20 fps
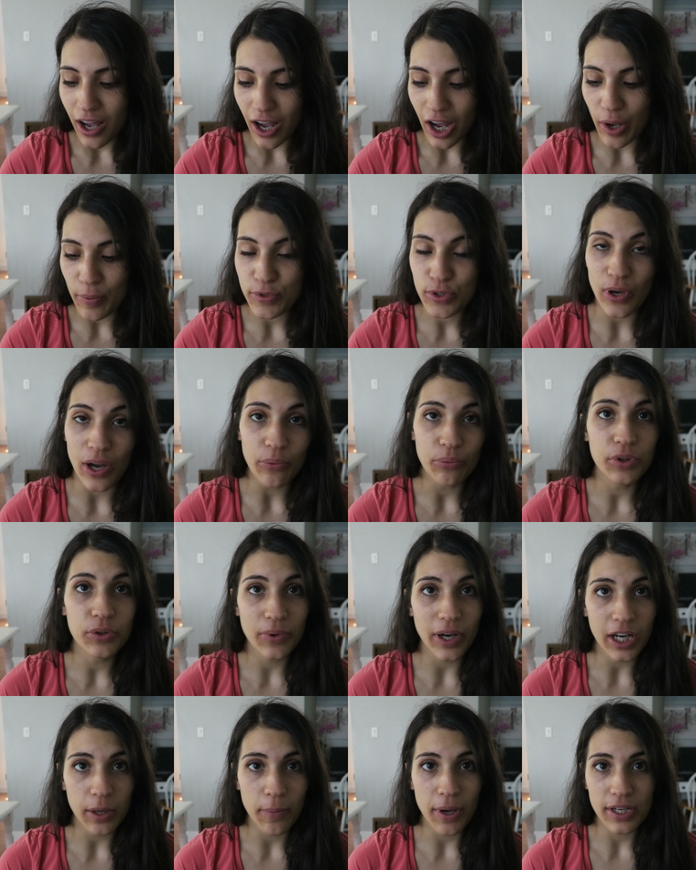Um, so I
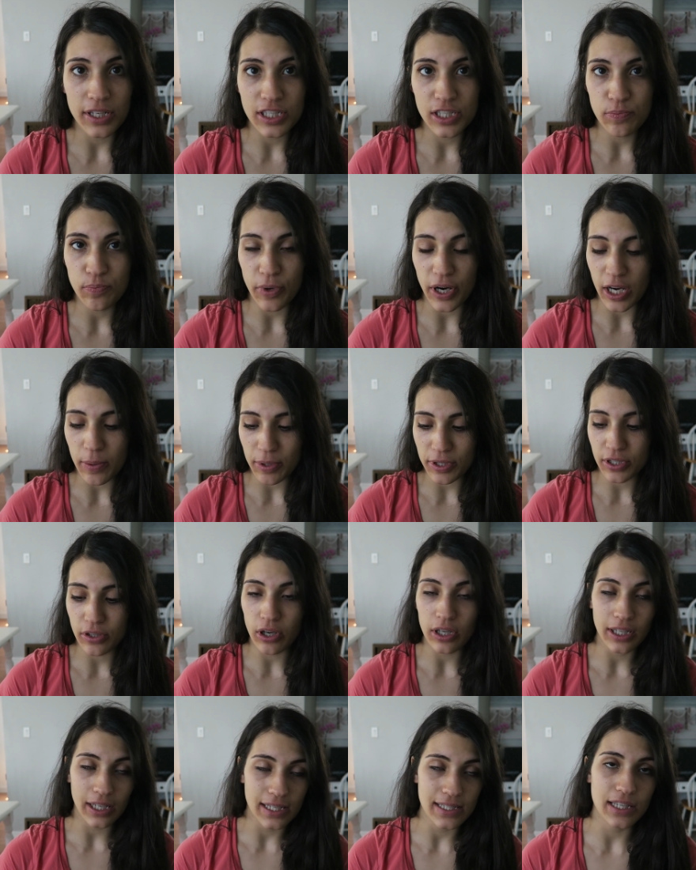would recommend a spray, but
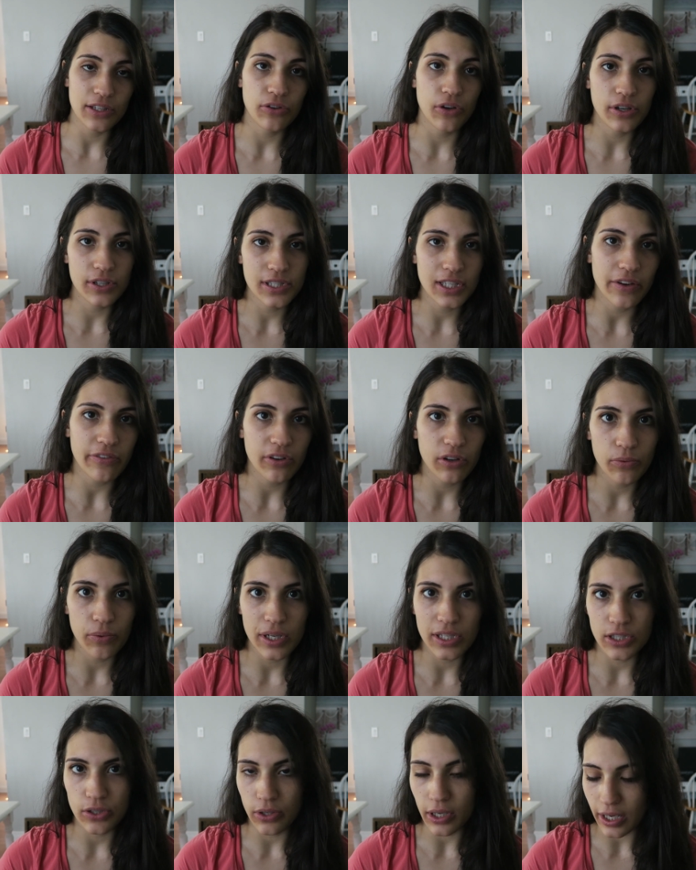there are, like I said, there are several
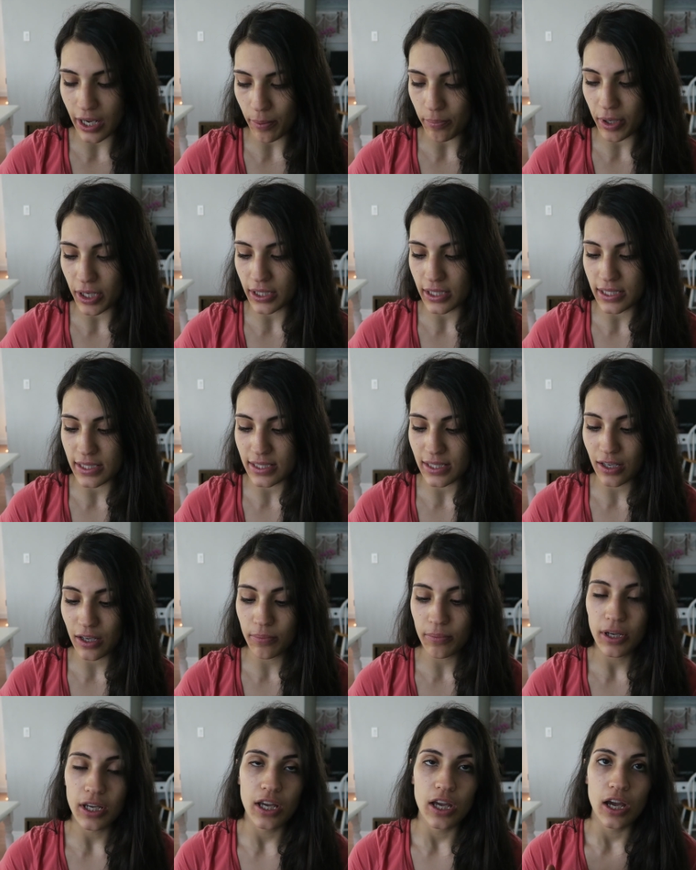ways you can get
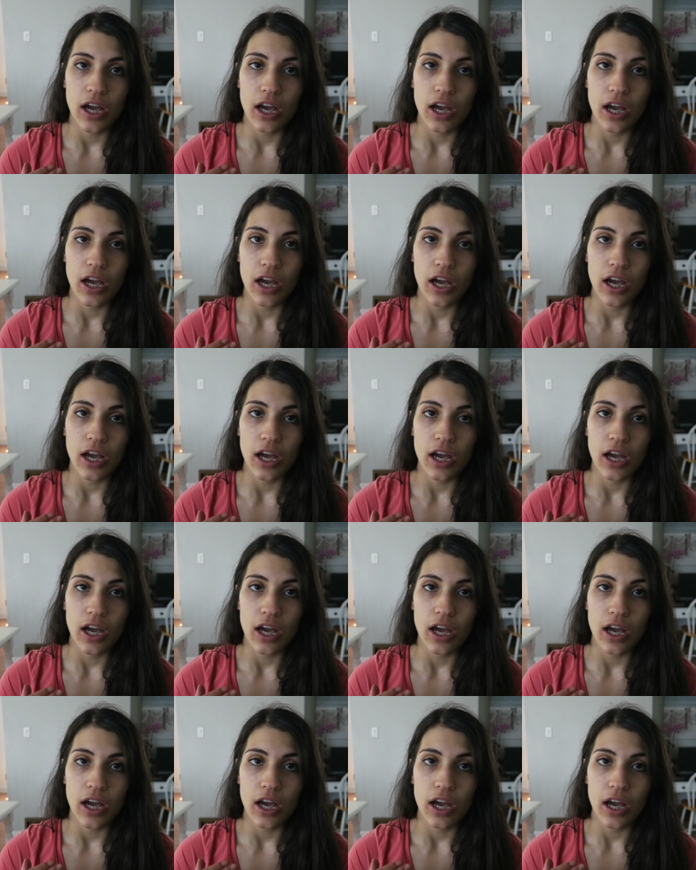magnesium.